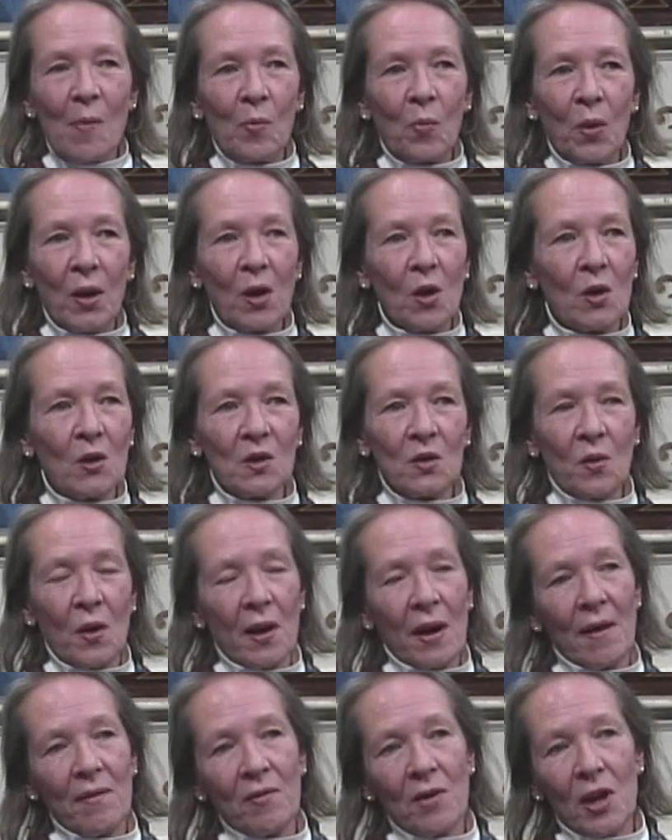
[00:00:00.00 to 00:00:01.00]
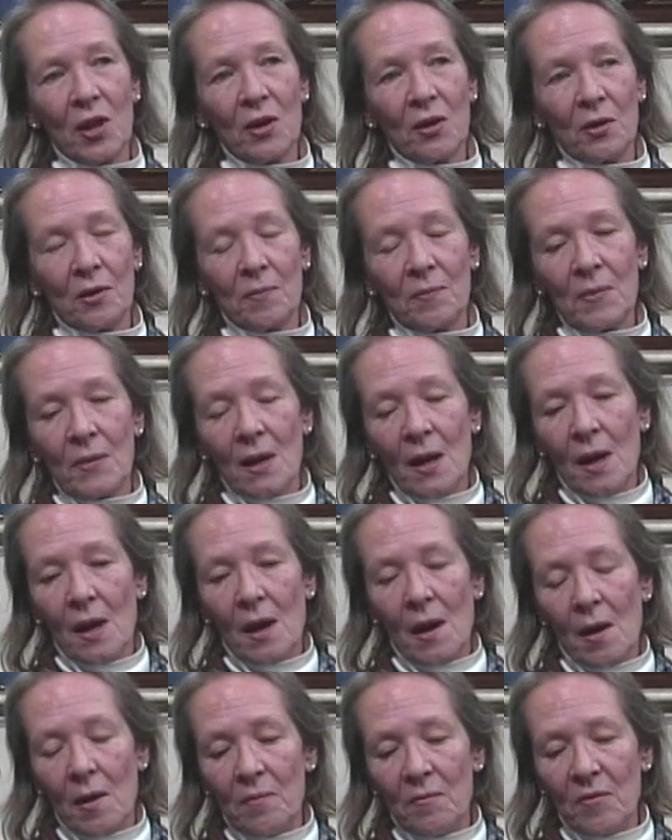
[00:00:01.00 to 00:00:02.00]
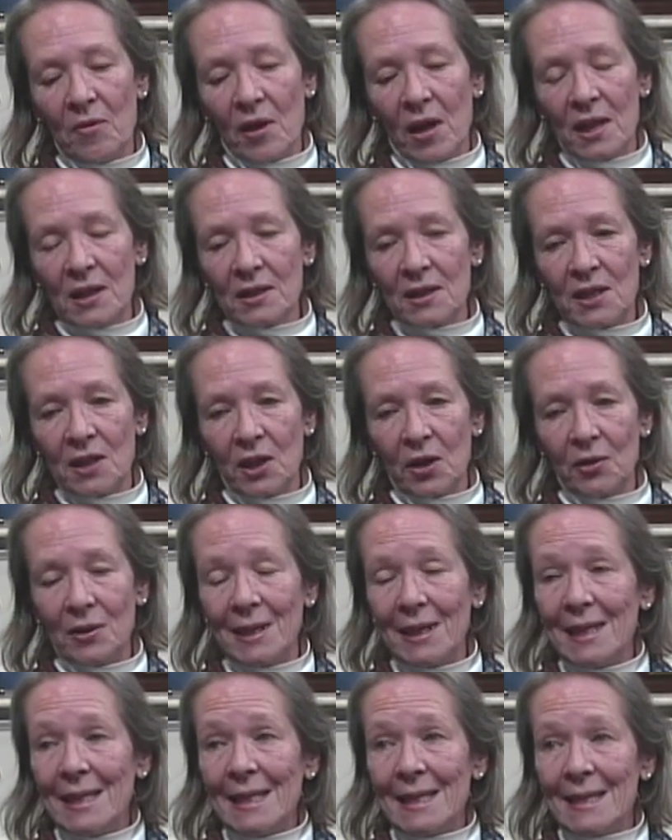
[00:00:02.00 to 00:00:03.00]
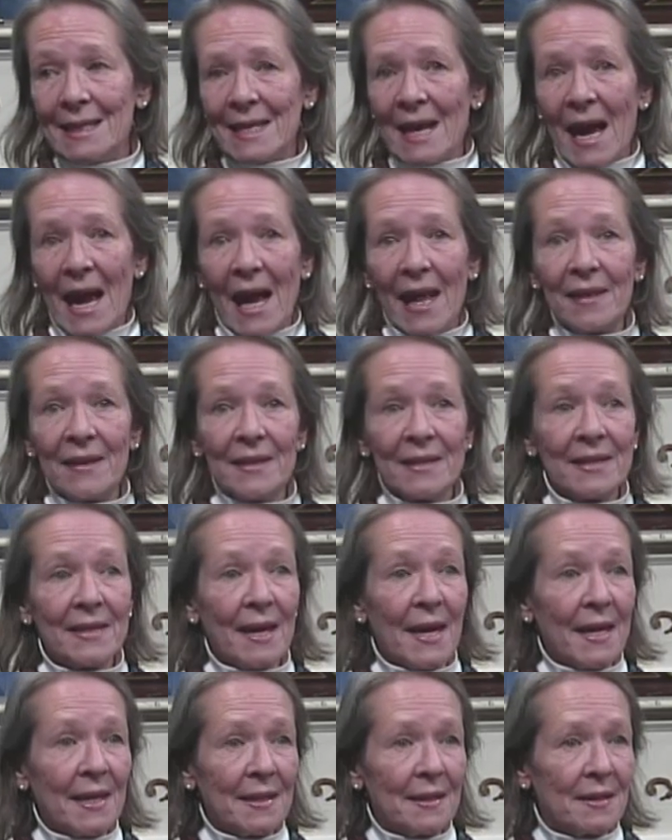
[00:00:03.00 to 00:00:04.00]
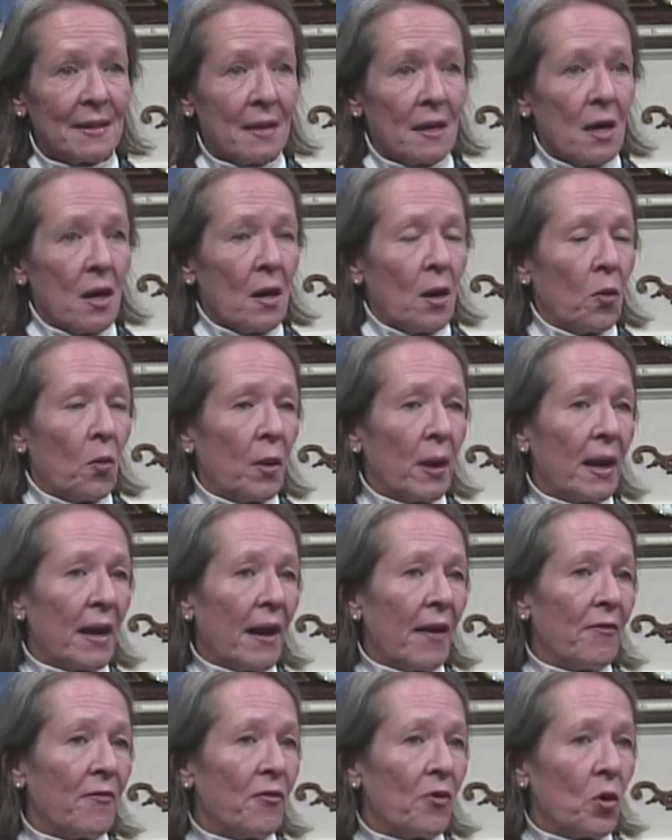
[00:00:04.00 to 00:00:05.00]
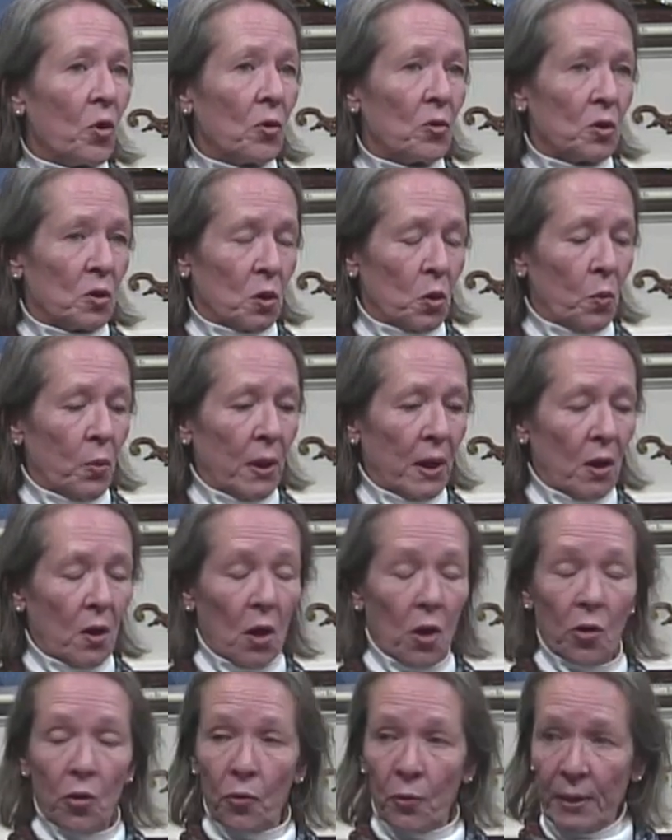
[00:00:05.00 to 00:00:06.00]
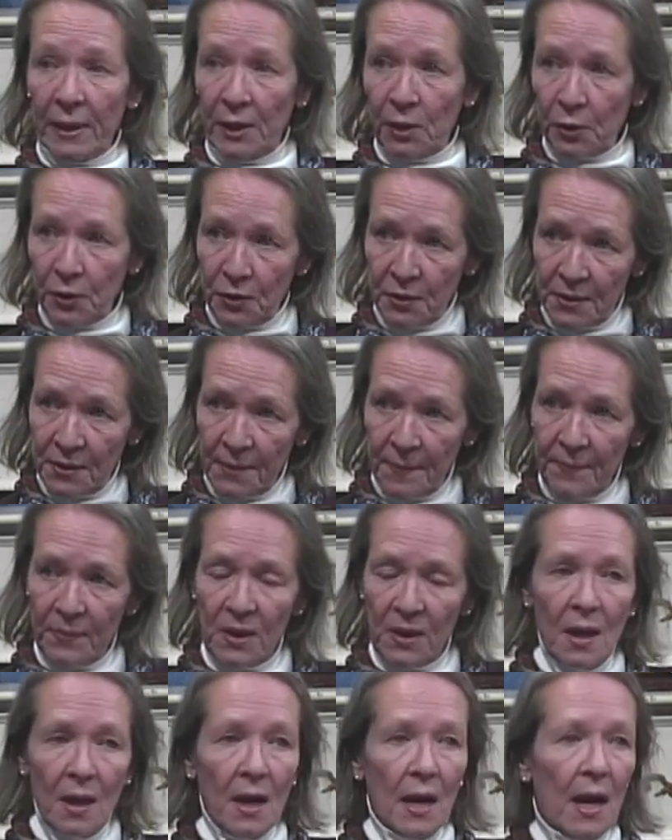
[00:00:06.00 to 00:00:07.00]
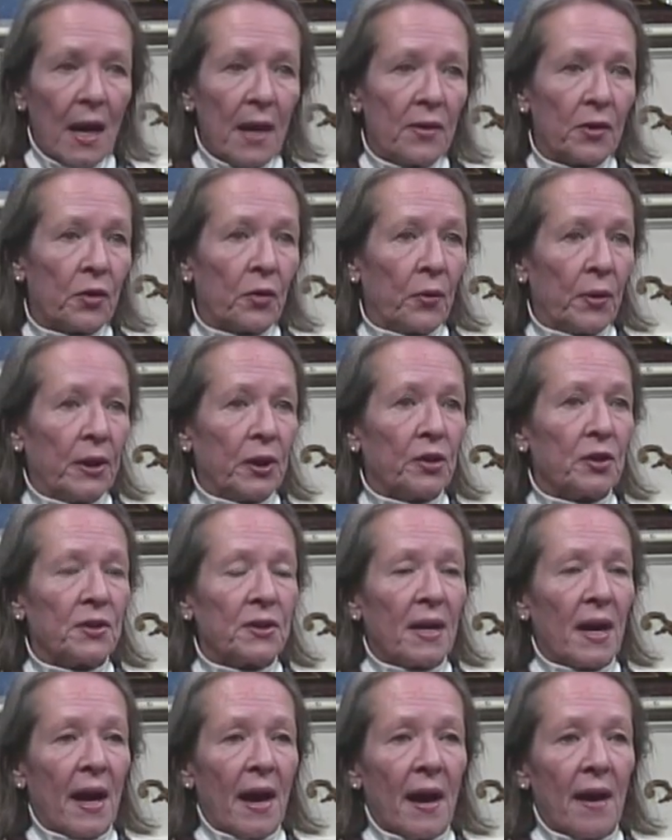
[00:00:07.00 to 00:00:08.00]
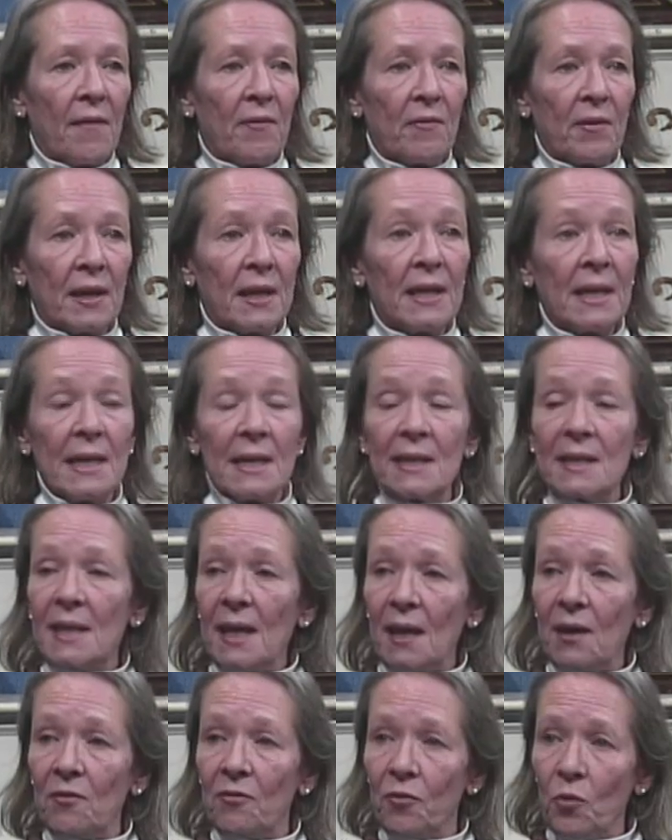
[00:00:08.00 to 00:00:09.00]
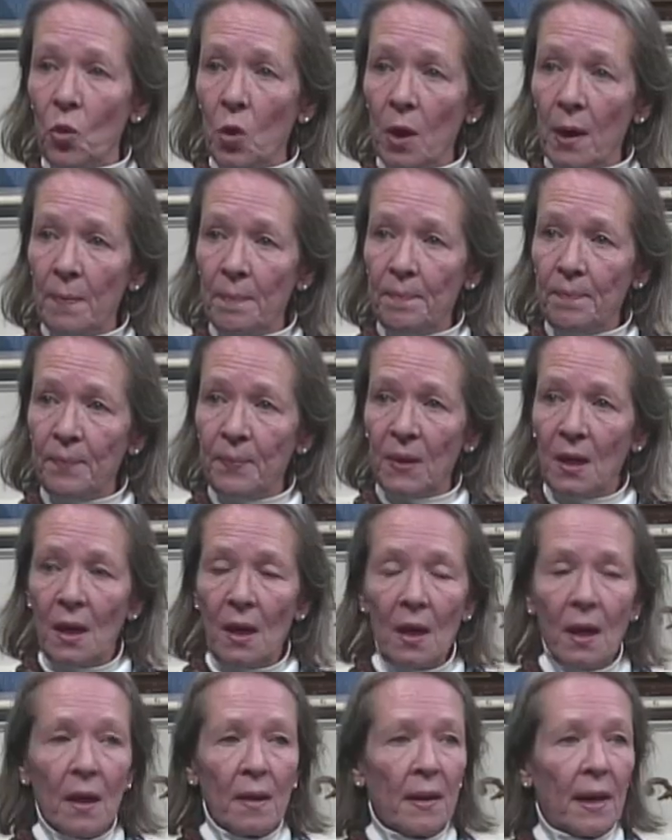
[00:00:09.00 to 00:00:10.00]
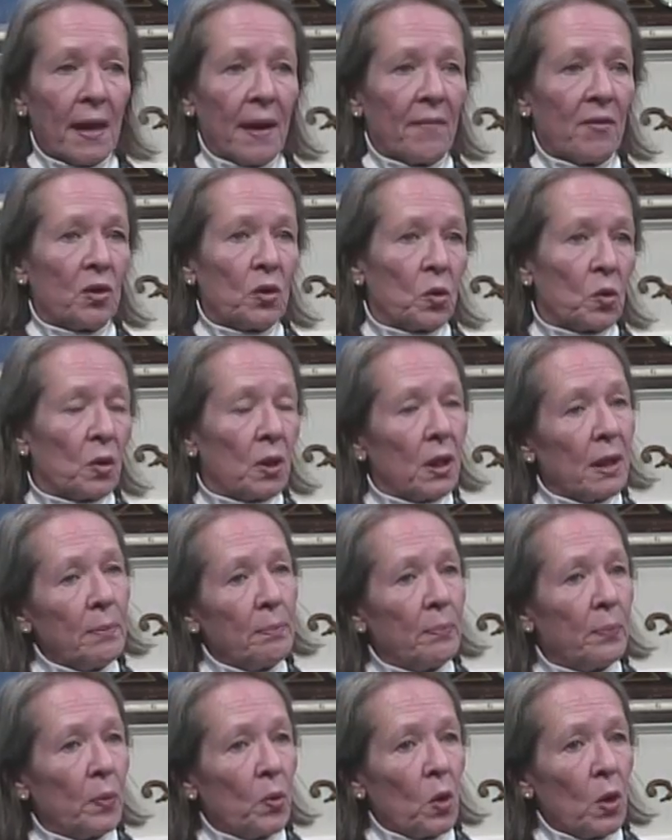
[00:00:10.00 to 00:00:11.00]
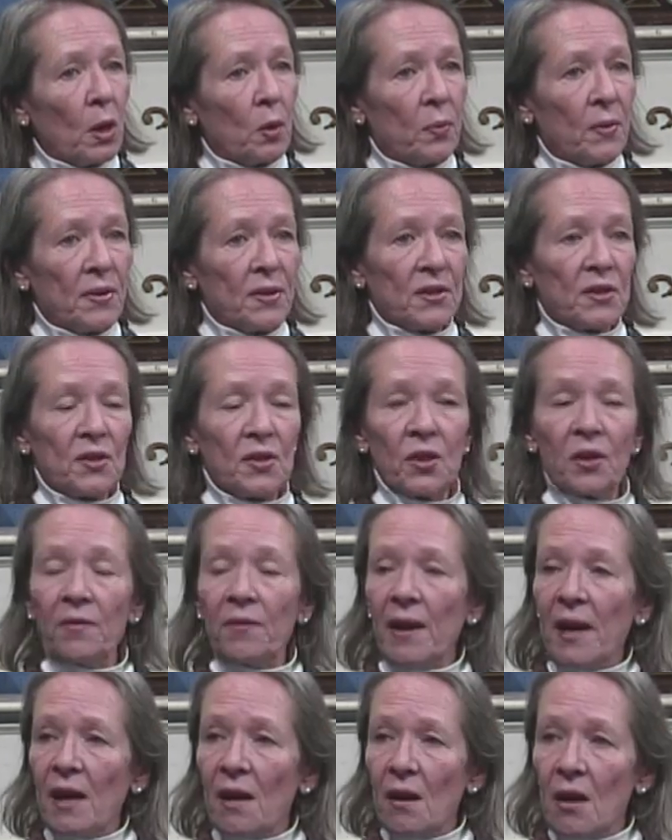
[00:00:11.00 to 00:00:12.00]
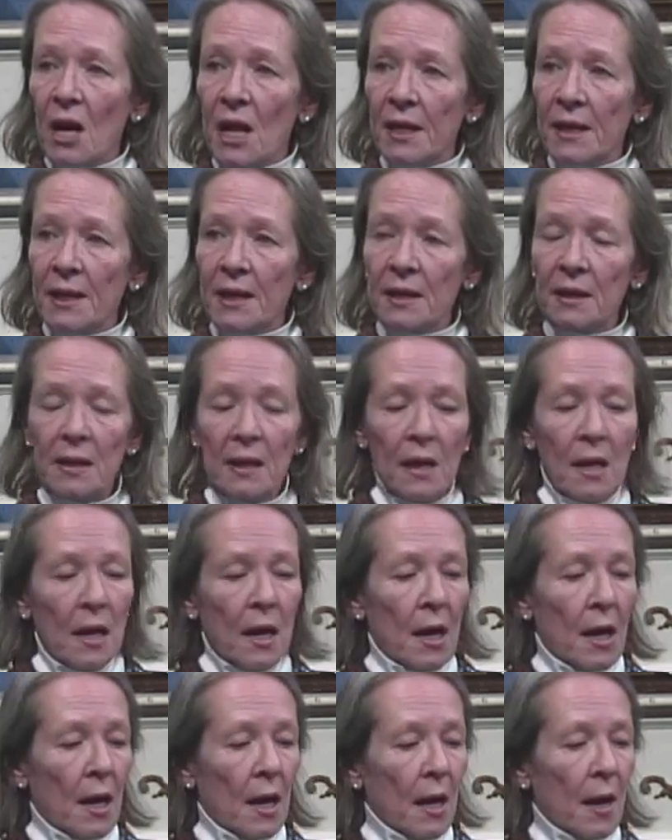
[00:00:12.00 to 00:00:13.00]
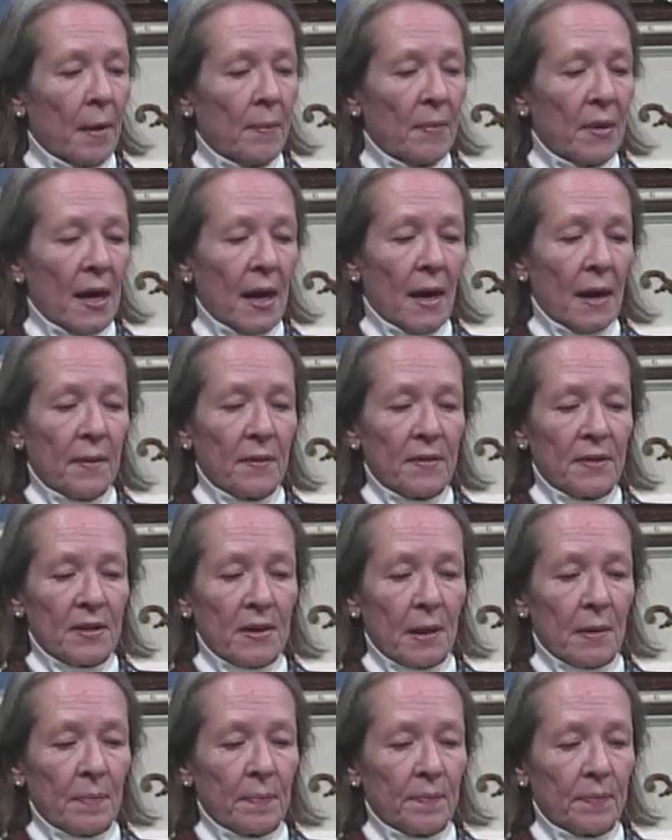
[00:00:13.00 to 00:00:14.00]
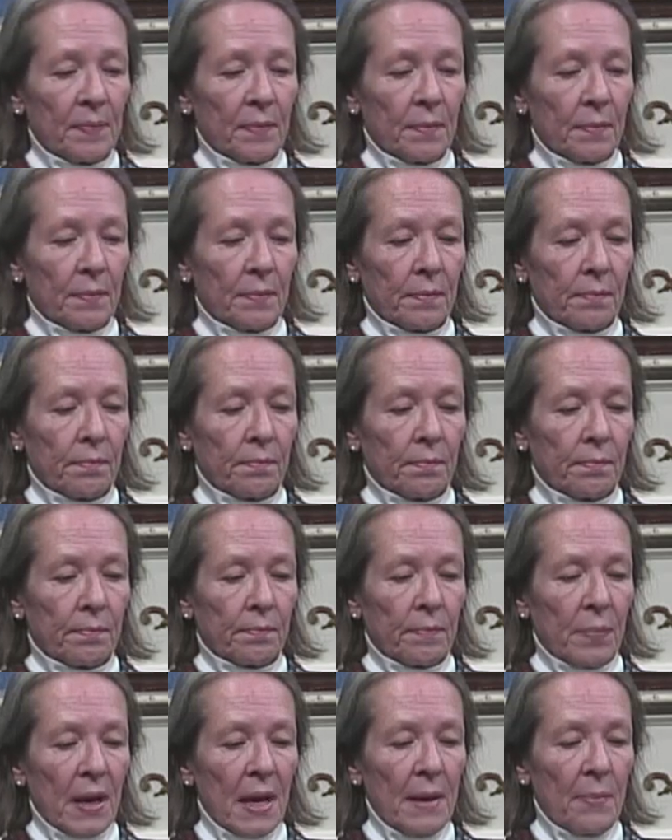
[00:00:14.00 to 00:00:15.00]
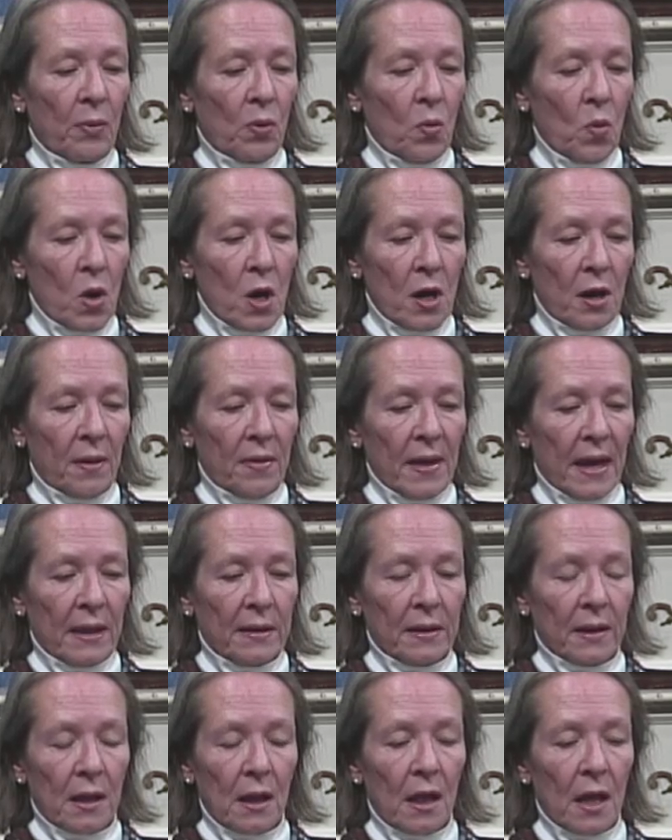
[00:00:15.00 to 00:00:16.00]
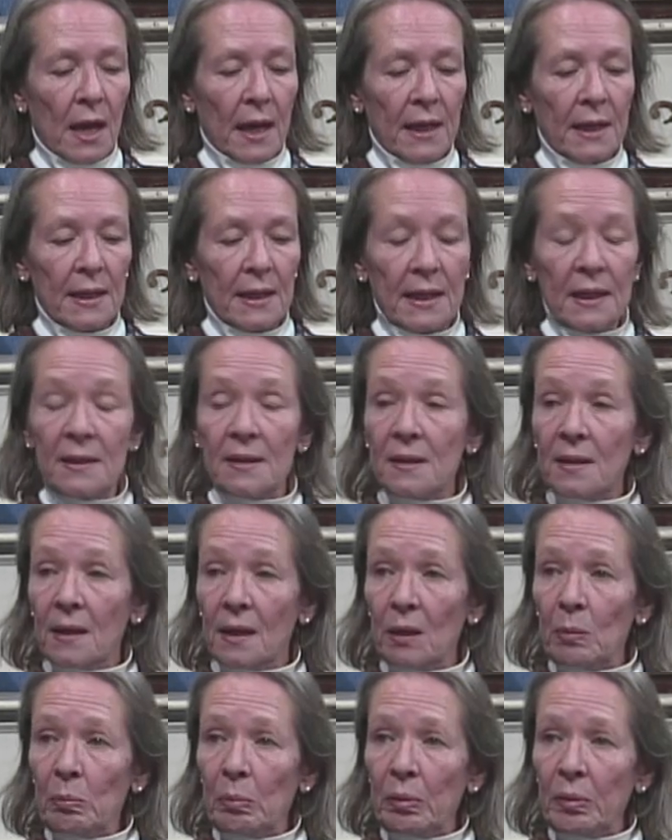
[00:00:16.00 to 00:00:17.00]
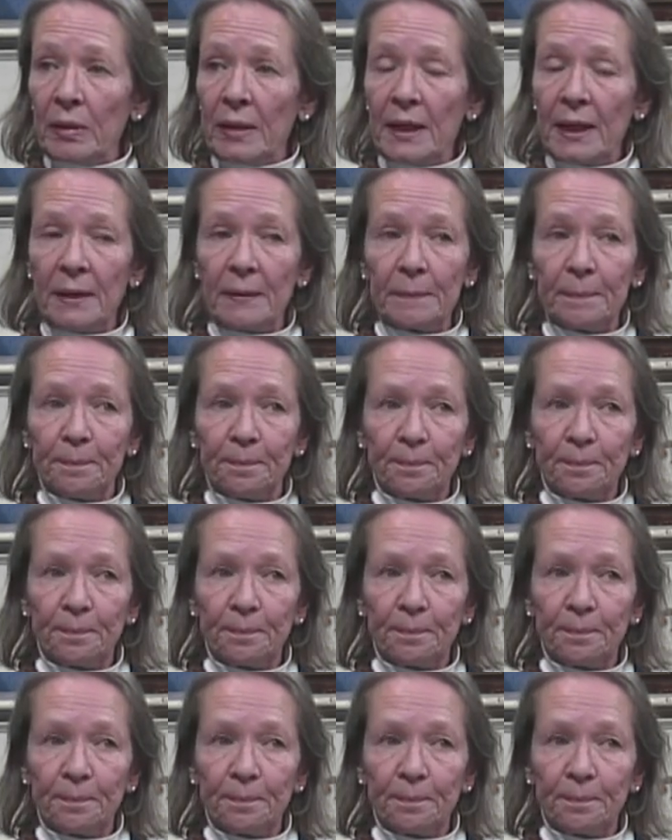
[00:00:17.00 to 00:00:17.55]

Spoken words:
We also have other volunteer needs at the sites. We have folks who we call greeters, and the greeters have an intake form. They have a little clipboard with a survey on it and some paperwork that the client needs to complete